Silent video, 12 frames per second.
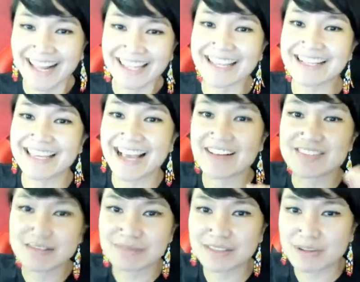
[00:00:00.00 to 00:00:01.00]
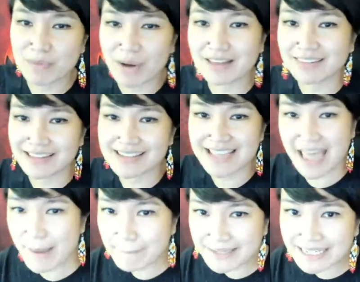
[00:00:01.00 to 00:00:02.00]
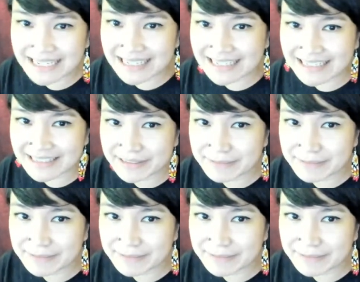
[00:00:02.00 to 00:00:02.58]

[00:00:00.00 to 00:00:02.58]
Like, they have some really wild things happening.